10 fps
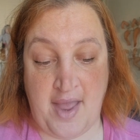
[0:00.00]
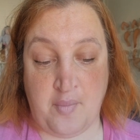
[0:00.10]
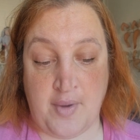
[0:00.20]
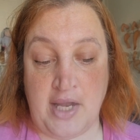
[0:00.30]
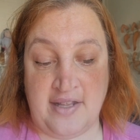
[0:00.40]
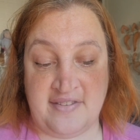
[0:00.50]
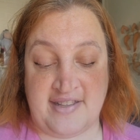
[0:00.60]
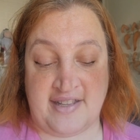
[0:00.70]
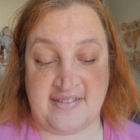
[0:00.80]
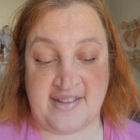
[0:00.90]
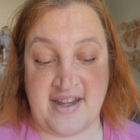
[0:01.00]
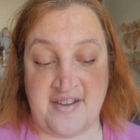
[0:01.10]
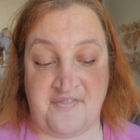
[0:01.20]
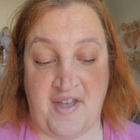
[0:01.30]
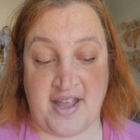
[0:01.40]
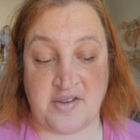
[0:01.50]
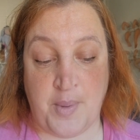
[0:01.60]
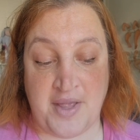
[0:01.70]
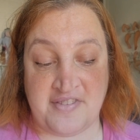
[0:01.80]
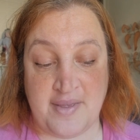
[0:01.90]
realistic skin effect by
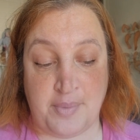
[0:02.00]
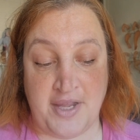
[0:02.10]
simply